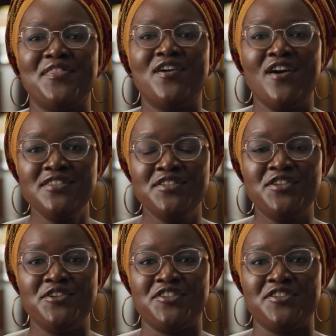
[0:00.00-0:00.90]
The
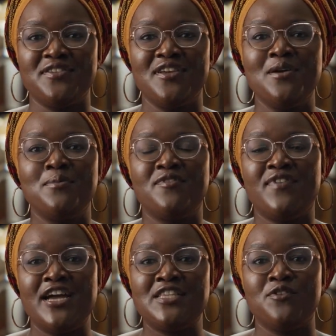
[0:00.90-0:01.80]
Constitution
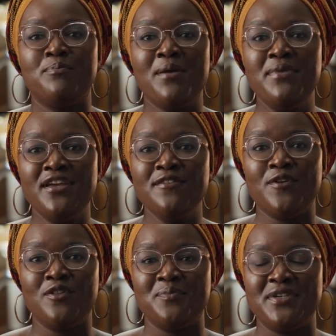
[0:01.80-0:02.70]
provides for public
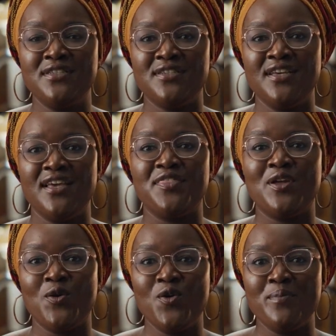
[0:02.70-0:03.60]
involvement in the
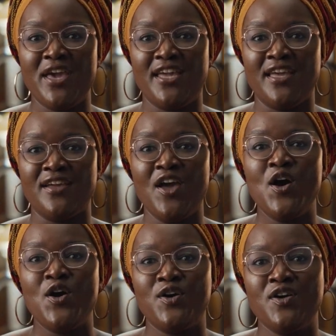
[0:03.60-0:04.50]
lawmaking,
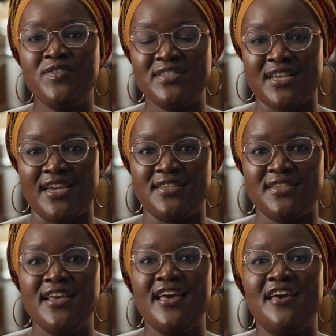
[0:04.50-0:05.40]
oversight,
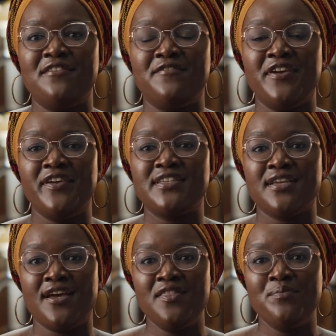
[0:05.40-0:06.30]
and various
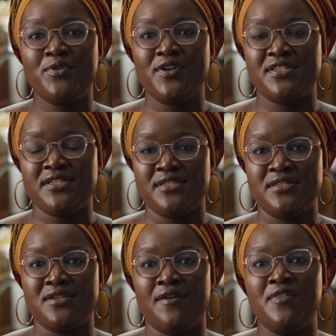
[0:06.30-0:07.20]
other
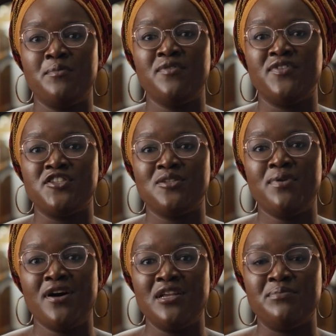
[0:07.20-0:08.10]
processes of the Provincial
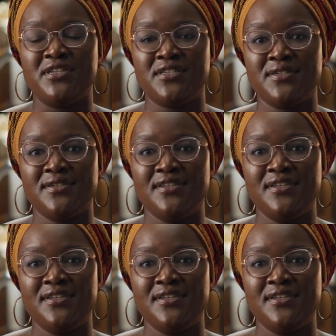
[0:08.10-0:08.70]
Parliament.